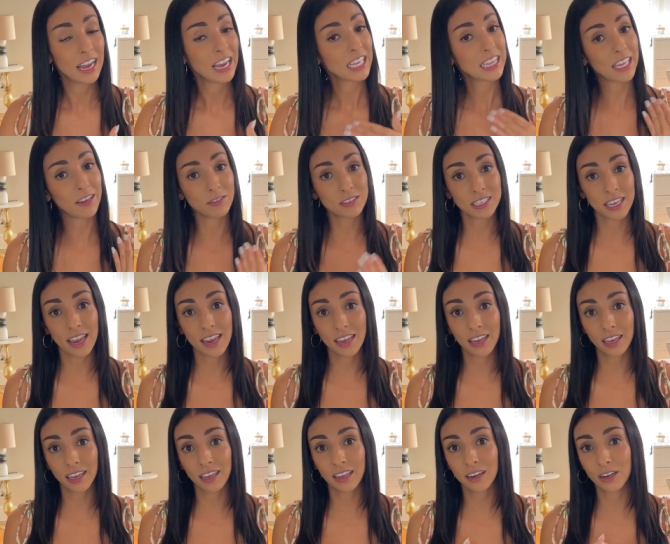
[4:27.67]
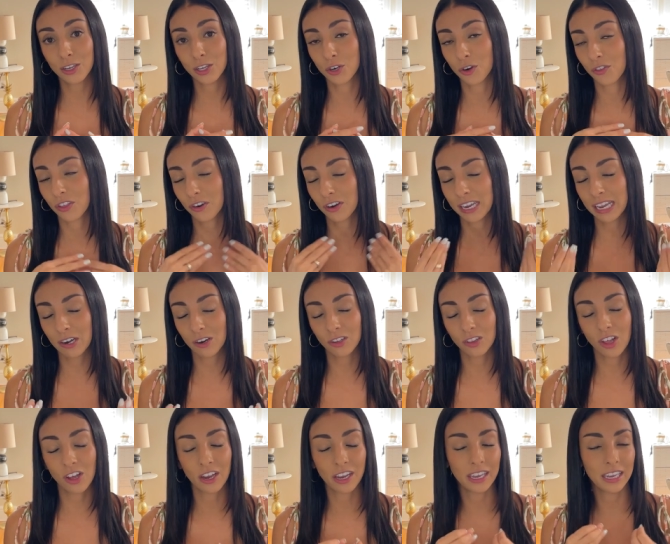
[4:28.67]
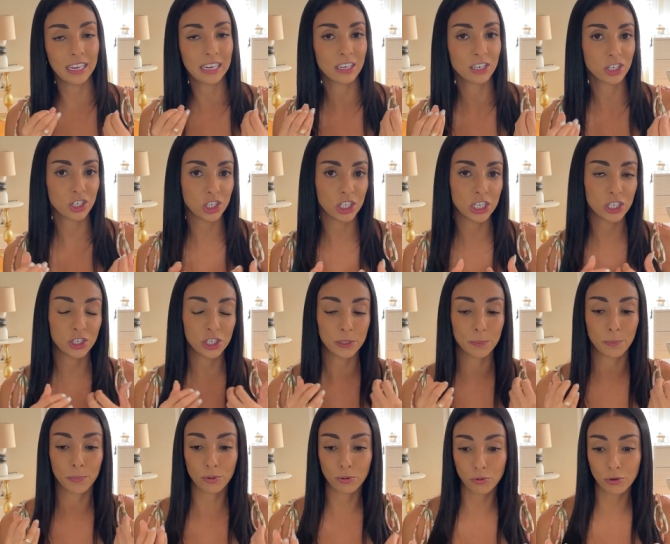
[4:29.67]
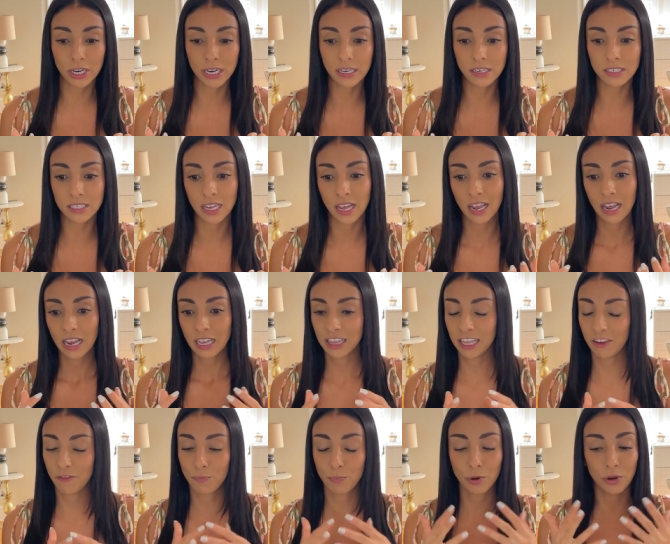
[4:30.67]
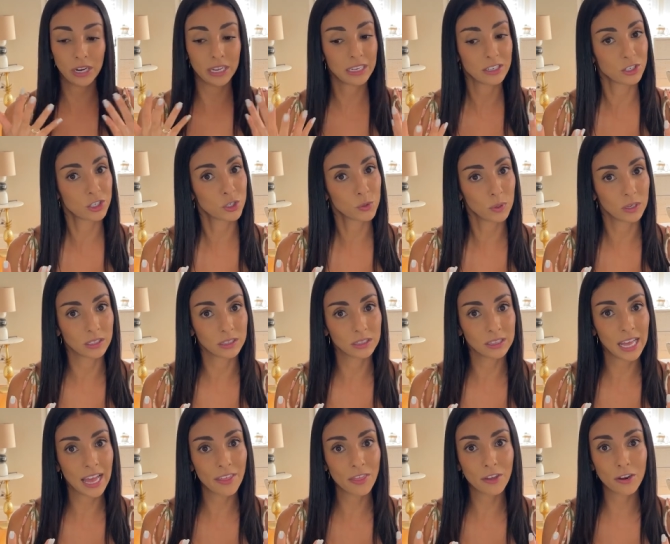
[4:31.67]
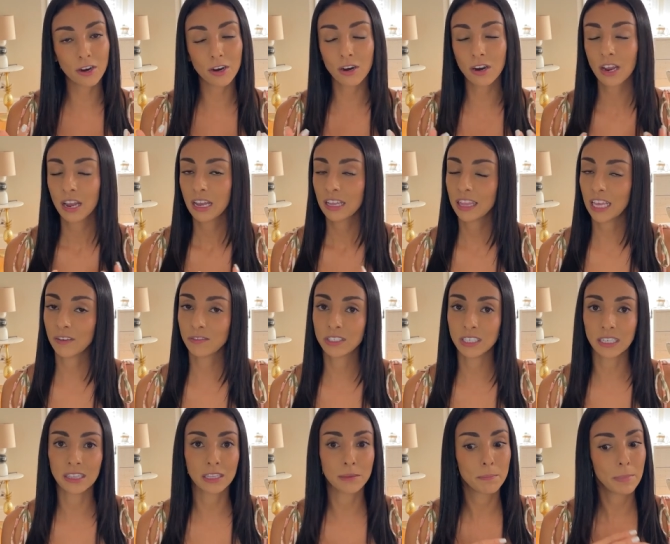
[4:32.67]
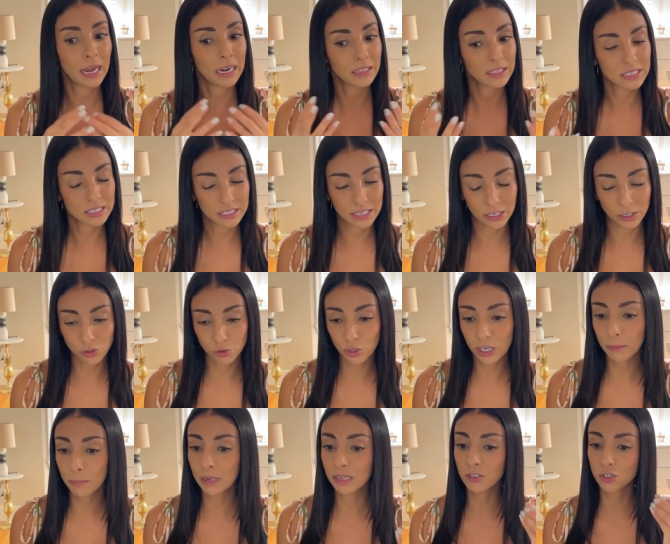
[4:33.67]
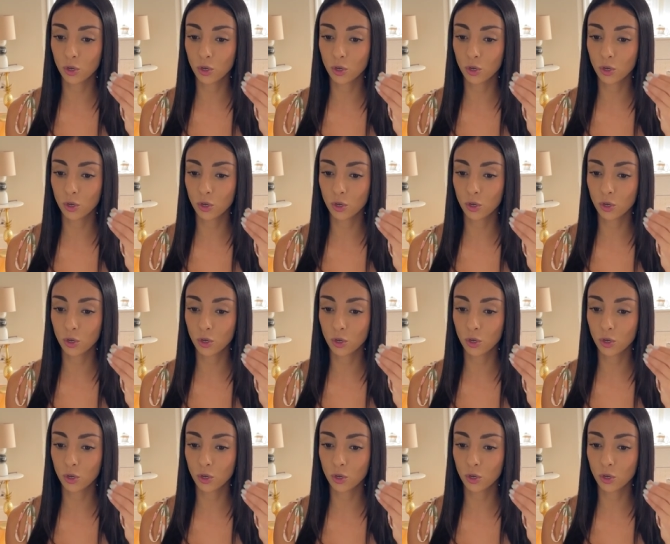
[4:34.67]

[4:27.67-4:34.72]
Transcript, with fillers: They've taken, you know, their interlocking GG print, they've put it into a leather, they've done the Matelassé treatment.